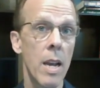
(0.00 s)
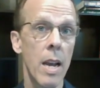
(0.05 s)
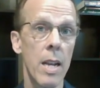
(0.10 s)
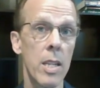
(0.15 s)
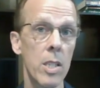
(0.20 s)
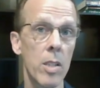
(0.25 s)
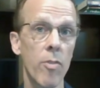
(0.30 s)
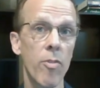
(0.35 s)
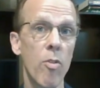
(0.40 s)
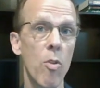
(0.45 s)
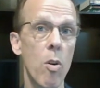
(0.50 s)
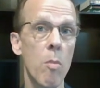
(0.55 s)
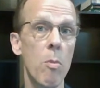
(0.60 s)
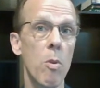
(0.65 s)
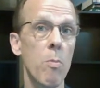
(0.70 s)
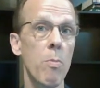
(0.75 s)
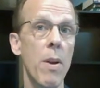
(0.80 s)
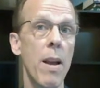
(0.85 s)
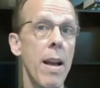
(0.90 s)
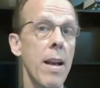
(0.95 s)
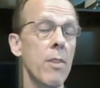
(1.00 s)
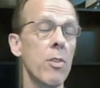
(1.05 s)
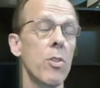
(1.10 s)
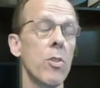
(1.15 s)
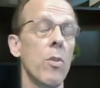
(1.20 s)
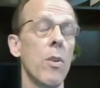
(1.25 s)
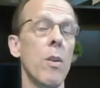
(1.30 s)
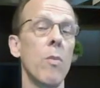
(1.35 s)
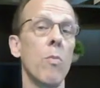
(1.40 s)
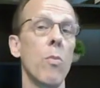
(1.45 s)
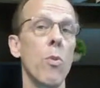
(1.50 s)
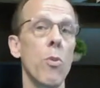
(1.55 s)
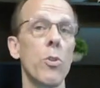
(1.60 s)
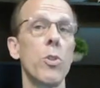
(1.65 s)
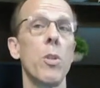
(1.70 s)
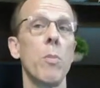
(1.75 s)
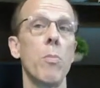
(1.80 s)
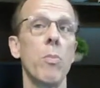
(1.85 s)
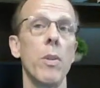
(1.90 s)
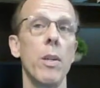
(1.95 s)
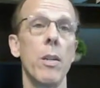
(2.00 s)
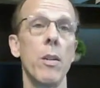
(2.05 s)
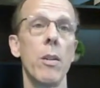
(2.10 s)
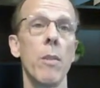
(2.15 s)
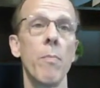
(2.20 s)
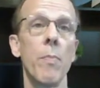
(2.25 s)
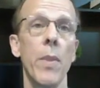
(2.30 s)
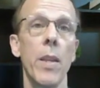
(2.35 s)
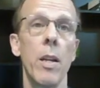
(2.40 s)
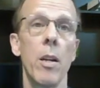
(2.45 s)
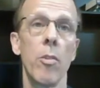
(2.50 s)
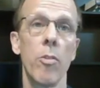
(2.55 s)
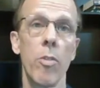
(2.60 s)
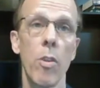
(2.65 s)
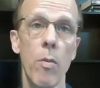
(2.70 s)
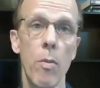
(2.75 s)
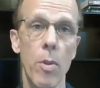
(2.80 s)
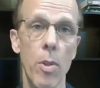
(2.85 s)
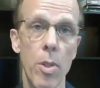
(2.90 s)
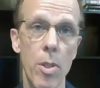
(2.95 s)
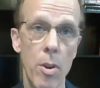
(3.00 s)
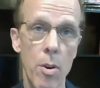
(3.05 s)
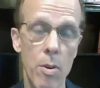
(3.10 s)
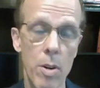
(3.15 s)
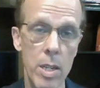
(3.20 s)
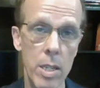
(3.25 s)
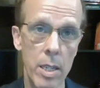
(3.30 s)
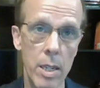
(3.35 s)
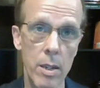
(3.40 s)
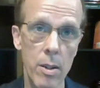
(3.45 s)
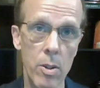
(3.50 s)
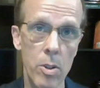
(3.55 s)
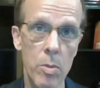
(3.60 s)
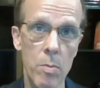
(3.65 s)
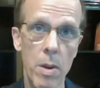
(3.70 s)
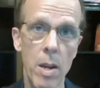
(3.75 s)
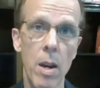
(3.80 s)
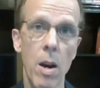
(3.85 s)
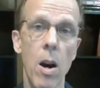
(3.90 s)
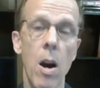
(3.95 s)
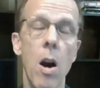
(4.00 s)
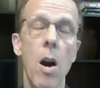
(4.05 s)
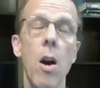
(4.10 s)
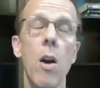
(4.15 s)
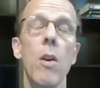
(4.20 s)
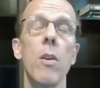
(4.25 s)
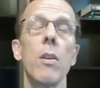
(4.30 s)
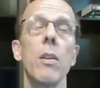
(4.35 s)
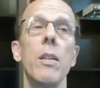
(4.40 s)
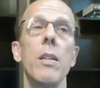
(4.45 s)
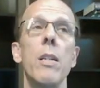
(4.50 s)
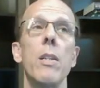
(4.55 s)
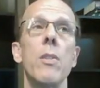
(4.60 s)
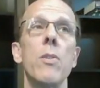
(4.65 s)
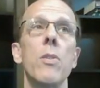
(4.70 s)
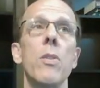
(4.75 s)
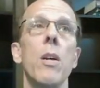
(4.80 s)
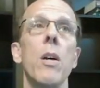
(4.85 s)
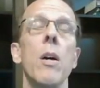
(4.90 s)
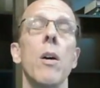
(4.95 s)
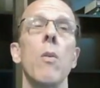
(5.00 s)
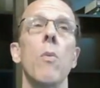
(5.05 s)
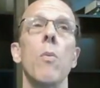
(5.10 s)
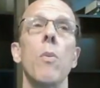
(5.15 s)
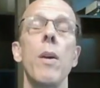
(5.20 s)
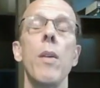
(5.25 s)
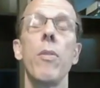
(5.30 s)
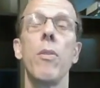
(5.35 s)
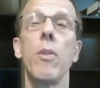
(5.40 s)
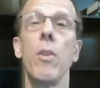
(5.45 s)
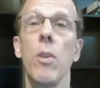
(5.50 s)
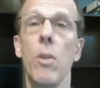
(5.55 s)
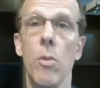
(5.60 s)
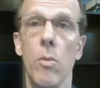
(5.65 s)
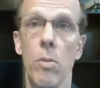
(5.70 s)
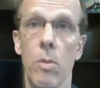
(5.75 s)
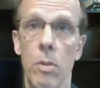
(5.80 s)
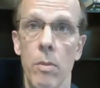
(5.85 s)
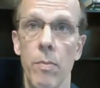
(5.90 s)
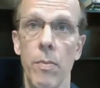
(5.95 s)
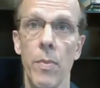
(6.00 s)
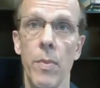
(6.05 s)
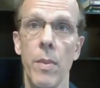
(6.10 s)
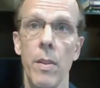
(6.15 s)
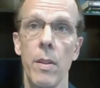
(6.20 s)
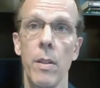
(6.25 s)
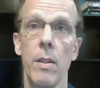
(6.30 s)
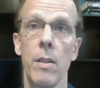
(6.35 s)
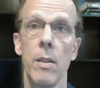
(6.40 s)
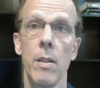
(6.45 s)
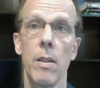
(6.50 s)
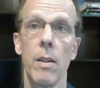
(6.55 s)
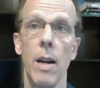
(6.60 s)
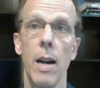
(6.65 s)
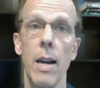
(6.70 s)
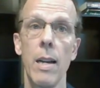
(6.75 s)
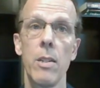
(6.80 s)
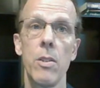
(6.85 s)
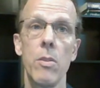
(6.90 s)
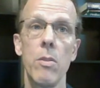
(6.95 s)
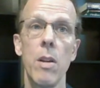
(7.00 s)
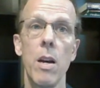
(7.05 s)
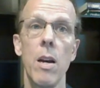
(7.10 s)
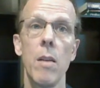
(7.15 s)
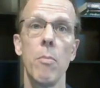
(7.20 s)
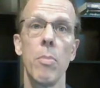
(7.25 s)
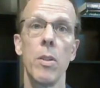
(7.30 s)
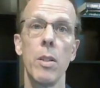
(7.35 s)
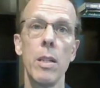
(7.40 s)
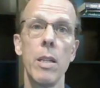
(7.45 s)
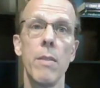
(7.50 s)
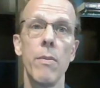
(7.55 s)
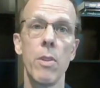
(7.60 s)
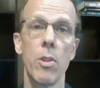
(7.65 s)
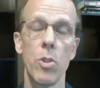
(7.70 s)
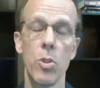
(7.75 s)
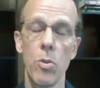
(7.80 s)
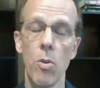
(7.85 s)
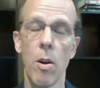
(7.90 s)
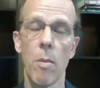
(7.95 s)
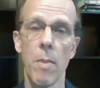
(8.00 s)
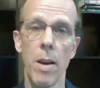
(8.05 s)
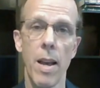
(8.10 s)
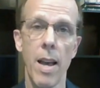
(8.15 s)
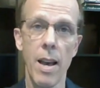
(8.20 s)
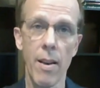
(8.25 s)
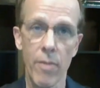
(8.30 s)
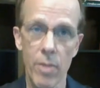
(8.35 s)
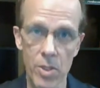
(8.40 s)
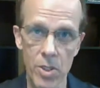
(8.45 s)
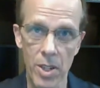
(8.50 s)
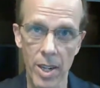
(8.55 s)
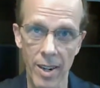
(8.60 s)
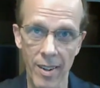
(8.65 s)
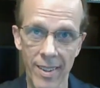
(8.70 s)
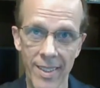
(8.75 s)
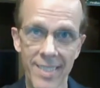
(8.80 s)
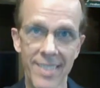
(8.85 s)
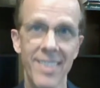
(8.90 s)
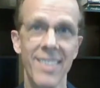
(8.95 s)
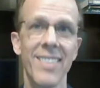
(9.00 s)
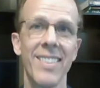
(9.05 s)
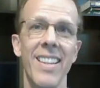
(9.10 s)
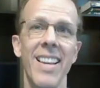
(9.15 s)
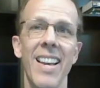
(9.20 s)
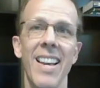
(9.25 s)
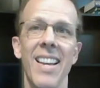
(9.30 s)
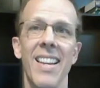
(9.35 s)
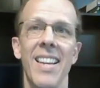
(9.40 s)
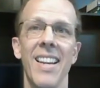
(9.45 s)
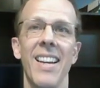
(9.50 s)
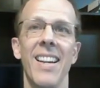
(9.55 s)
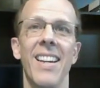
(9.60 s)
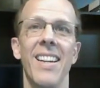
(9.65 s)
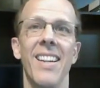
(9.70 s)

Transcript: As a former pastor and worship leader for over 30 years, my heart is with you. I do not believe that you are my adversary, okay?